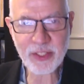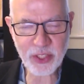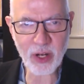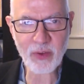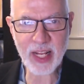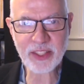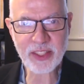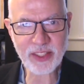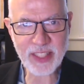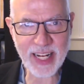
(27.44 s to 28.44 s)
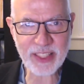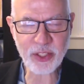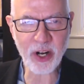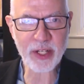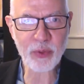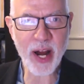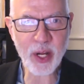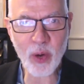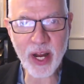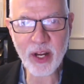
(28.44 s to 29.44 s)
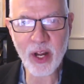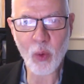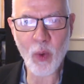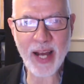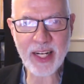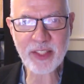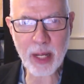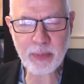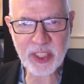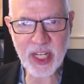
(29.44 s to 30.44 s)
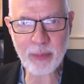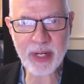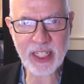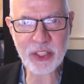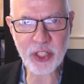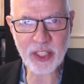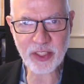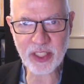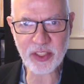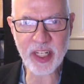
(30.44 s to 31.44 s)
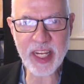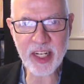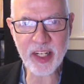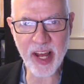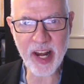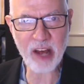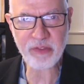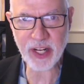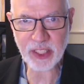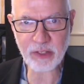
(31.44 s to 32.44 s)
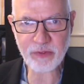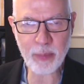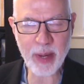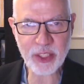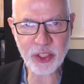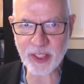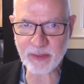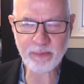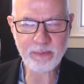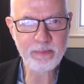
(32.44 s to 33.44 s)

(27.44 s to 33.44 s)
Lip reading: So let's get started right away. Why does epistemic injustice need an affective dimension?